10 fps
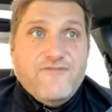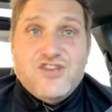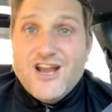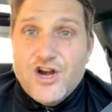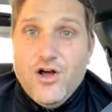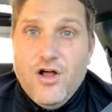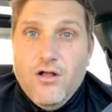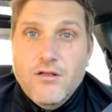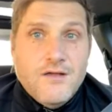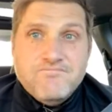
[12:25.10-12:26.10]
They've done it
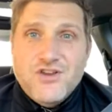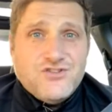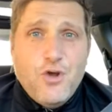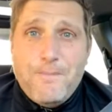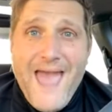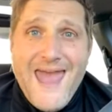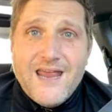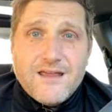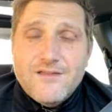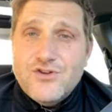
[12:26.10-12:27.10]
all. There's no
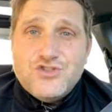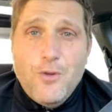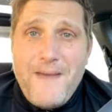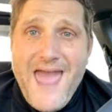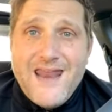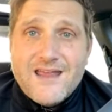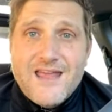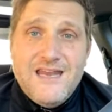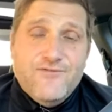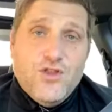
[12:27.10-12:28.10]
panic. There's no
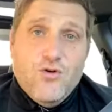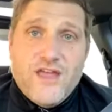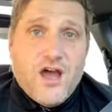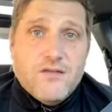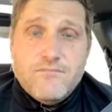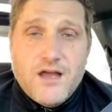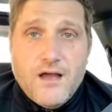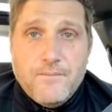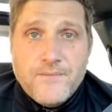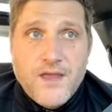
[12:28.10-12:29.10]
panic. And even though they got
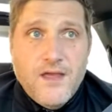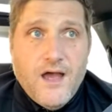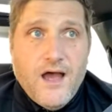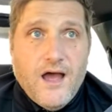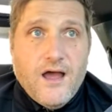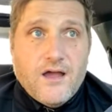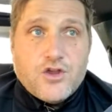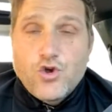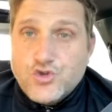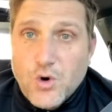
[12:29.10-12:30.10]

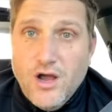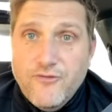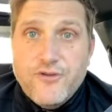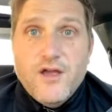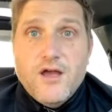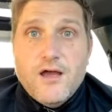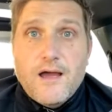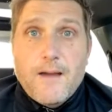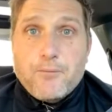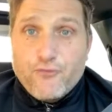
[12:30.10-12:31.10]
Kucherov
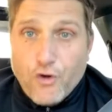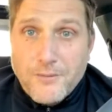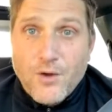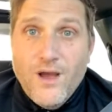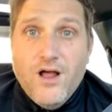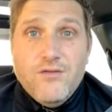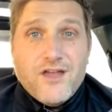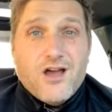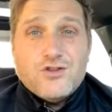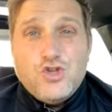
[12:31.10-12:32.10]
performing
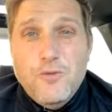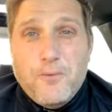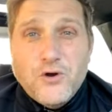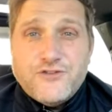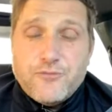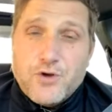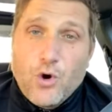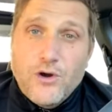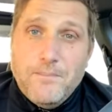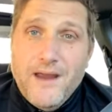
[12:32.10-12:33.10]
well, they got 2 points
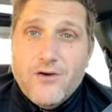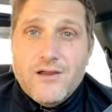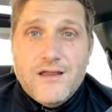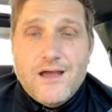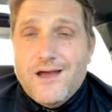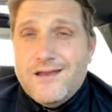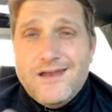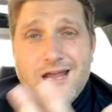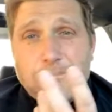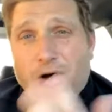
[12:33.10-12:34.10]
from Corey Perry.
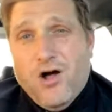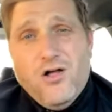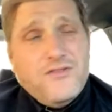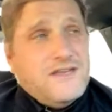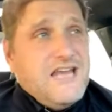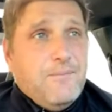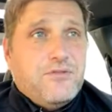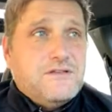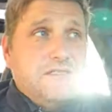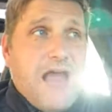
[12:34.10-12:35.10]
Nick Paul and the
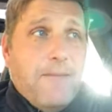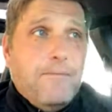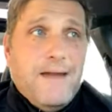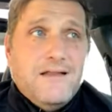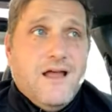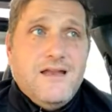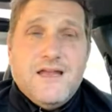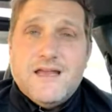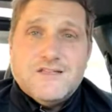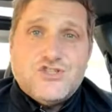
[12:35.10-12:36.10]
depth of the Tampa Bay
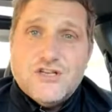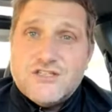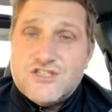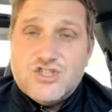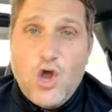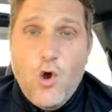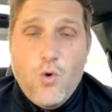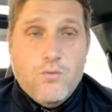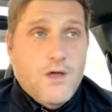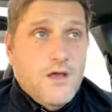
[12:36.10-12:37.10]
Lightning is just
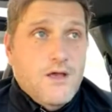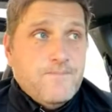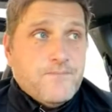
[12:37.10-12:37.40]
so